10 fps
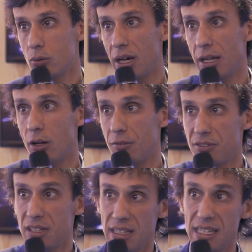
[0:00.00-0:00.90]
kind
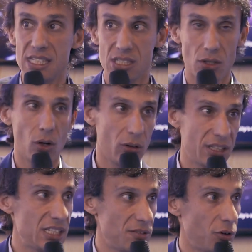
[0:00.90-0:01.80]
of ease all
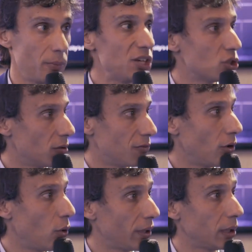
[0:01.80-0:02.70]
this information
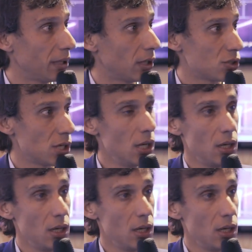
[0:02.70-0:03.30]
flowing, because